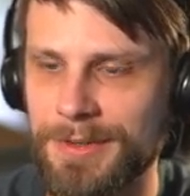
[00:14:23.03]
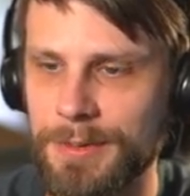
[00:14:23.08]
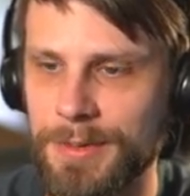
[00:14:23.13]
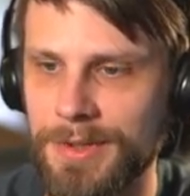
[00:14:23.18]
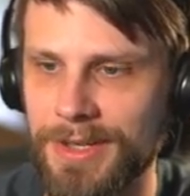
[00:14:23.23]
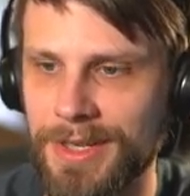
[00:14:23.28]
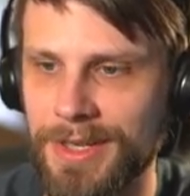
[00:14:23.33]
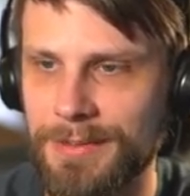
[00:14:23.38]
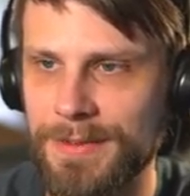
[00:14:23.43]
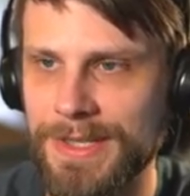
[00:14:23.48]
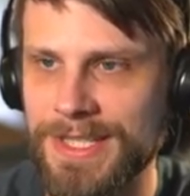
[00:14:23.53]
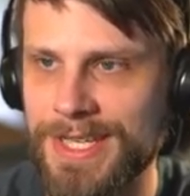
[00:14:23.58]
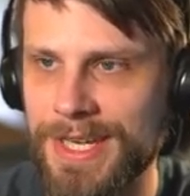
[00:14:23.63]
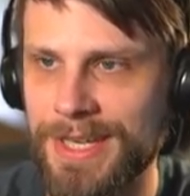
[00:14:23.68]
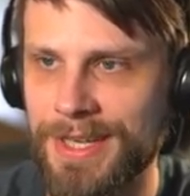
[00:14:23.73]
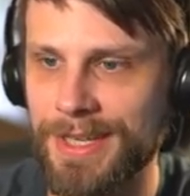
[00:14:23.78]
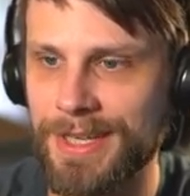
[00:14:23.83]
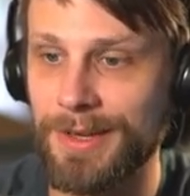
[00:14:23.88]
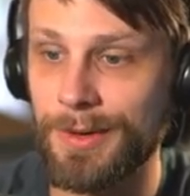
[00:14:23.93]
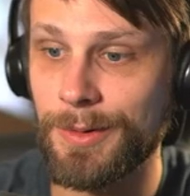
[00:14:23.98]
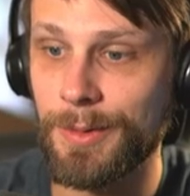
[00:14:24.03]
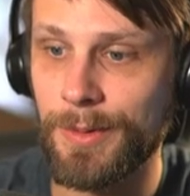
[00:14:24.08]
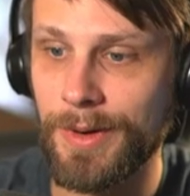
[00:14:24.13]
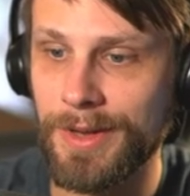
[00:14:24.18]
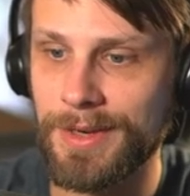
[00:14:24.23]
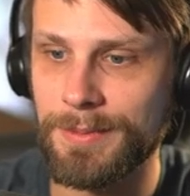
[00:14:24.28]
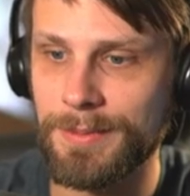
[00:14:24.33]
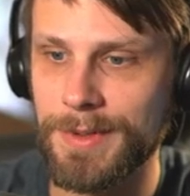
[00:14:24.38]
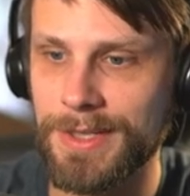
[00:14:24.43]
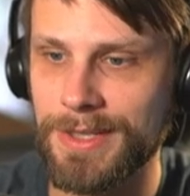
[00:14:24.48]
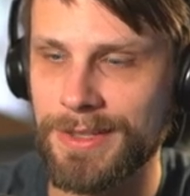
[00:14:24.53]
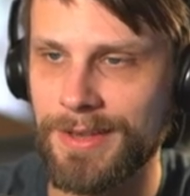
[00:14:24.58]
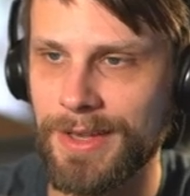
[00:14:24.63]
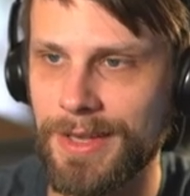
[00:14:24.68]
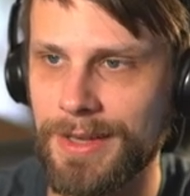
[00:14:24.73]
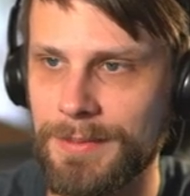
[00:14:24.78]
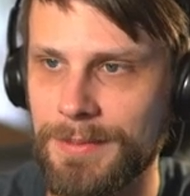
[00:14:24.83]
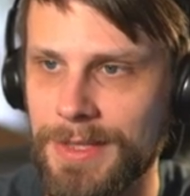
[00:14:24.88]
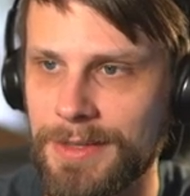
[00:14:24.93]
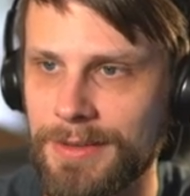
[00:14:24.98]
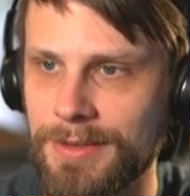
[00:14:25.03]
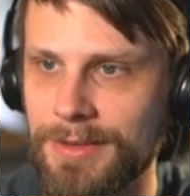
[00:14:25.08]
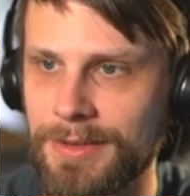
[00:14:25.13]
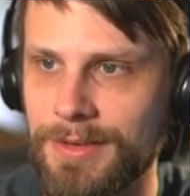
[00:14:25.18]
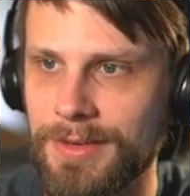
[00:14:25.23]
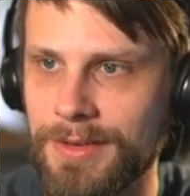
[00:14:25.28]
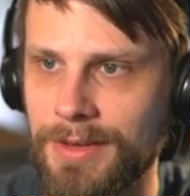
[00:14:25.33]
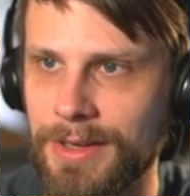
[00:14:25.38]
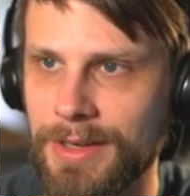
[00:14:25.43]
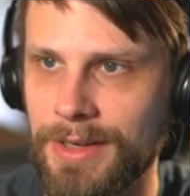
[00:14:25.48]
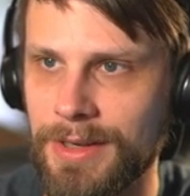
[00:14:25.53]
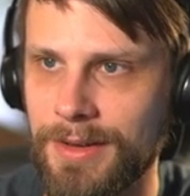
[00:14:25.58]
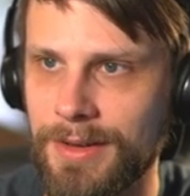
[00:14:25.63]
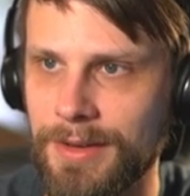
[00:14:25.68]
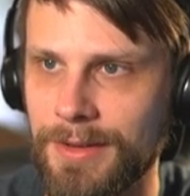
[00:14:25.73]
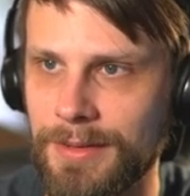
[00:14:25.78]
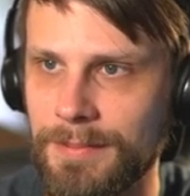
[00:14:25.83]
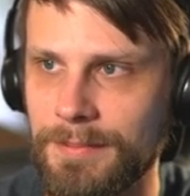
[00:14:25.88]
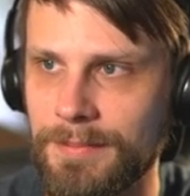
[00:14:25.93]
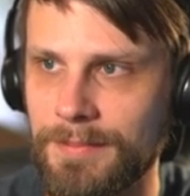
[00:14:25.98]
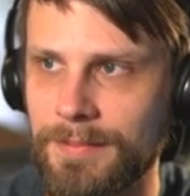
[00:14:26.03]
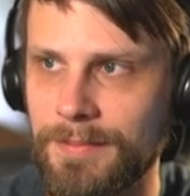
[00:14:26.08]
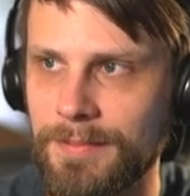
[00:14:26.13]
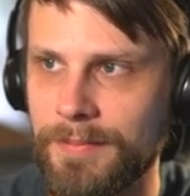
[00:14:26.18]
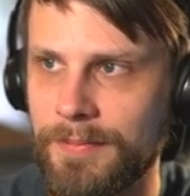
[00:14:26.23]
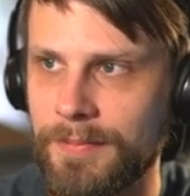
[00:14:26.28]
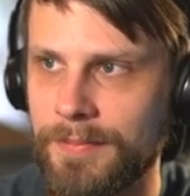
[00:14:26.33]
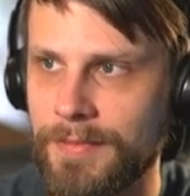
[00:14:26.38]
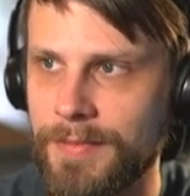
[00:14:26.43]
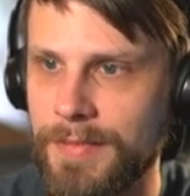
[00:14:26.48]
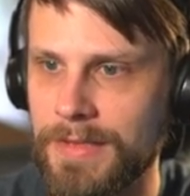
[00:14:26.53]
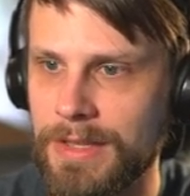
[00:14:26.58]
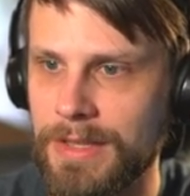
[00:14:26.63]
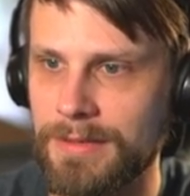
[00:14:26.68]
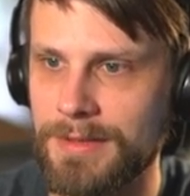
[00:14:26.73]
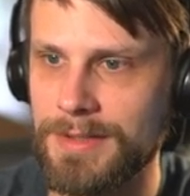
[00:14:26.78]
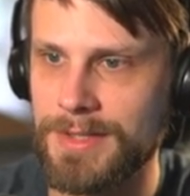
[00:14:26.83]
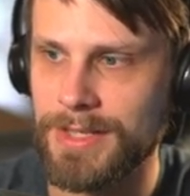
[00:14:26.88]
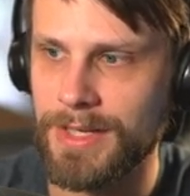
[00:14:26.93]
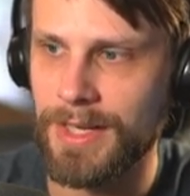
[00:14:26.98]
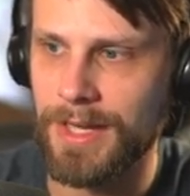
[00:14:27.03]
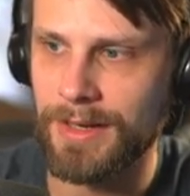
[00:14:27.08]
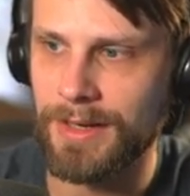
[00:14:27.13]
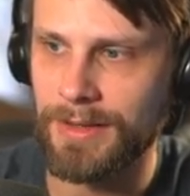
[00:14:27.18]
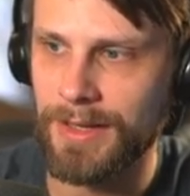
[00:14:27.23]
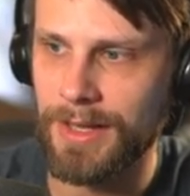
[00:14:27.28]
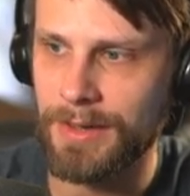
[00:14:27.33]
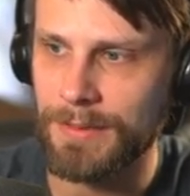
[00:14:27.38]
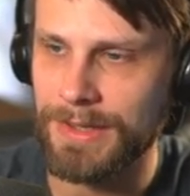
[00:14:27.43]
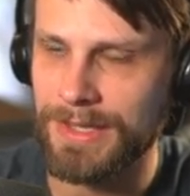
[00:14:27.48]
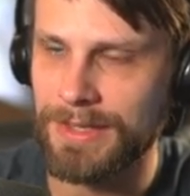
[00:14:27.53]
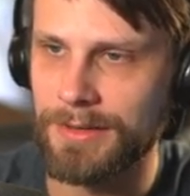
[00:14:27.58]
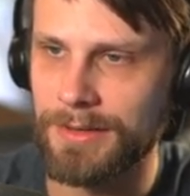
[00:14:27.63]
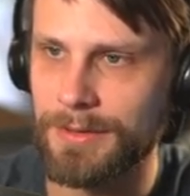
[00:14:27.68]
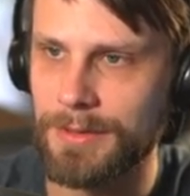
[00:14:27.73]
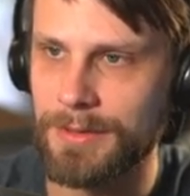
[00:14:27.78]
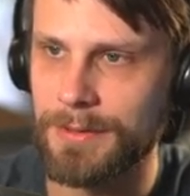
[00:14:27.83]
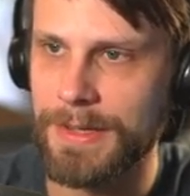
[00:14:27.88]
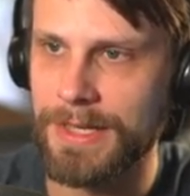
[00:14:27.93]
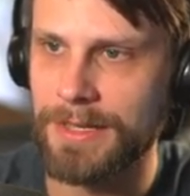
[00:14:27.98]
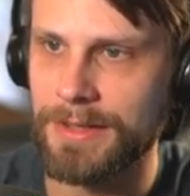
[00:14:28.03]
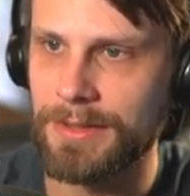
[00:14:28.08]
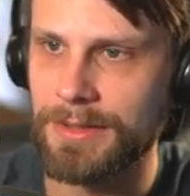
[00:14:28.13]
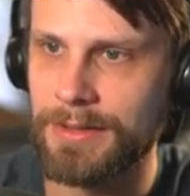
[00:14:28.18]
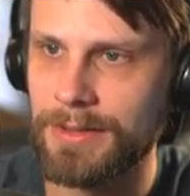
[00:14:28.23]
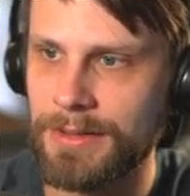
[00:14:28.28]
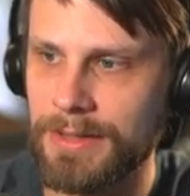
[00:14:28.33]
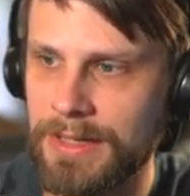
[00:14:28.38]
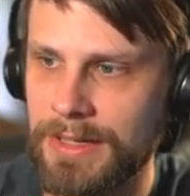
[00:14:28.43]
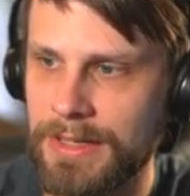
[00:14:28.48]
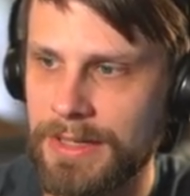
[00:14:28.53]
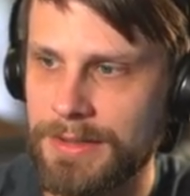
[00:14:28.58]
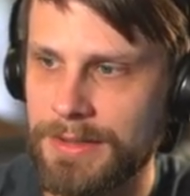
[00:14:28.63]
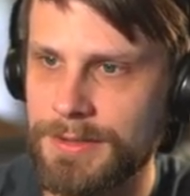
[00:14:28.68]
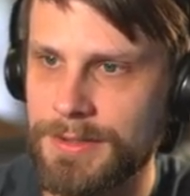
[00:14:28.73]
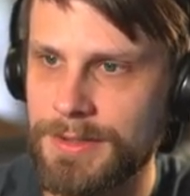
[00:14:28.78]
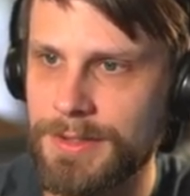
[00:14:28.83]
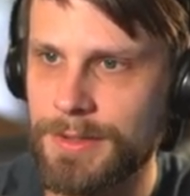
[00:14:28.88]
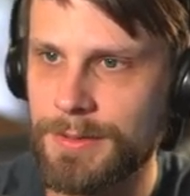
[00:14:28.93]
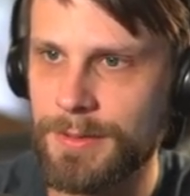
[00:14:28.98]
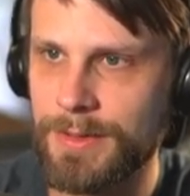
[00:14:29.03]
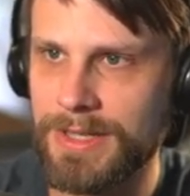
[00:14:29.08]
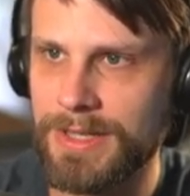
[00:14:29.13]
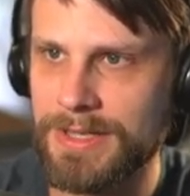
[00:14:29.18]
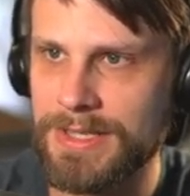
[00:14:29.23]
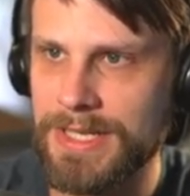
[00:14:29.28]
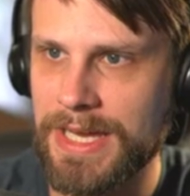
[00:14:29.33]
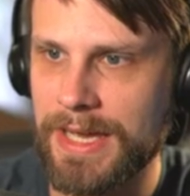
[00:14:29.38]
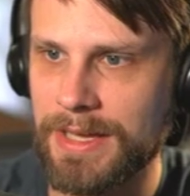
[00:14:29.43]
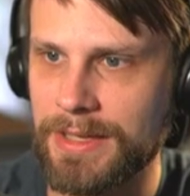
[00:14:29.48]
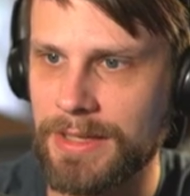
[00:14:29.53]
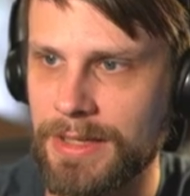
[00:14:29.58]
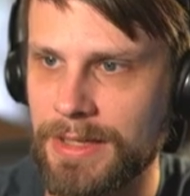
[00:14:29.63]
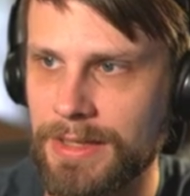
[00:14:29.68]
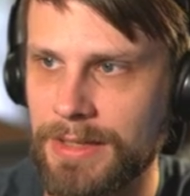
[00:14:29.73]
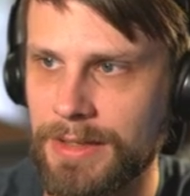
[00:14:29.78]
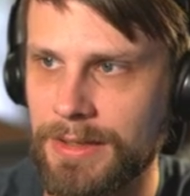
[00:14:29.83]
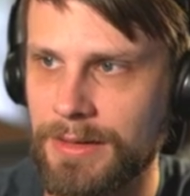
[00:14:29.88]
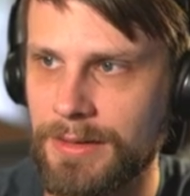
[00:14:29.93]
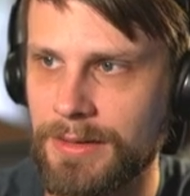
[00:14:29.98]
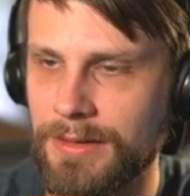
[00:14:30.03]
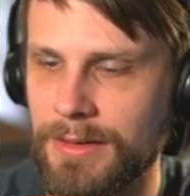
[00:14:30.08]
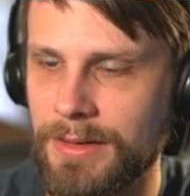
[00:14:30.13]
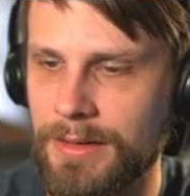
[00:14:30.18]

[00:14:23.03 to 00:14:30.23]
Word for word: We're going to be taking quite a bit of damage. Um, there's not a lot we can do about it. Do we attack in?